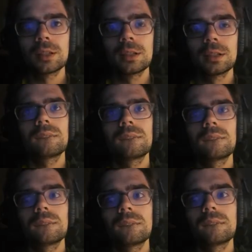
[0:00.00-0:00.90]

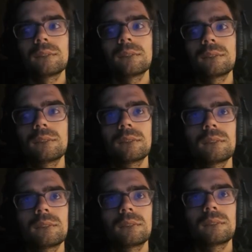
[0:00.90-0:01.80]

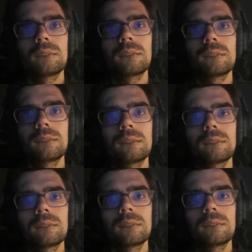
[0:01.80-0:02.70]

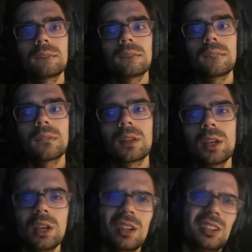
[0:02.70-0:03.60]

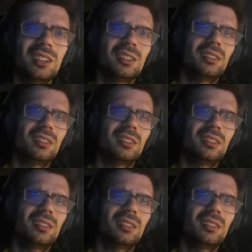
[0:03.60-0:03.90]
(no one is talking)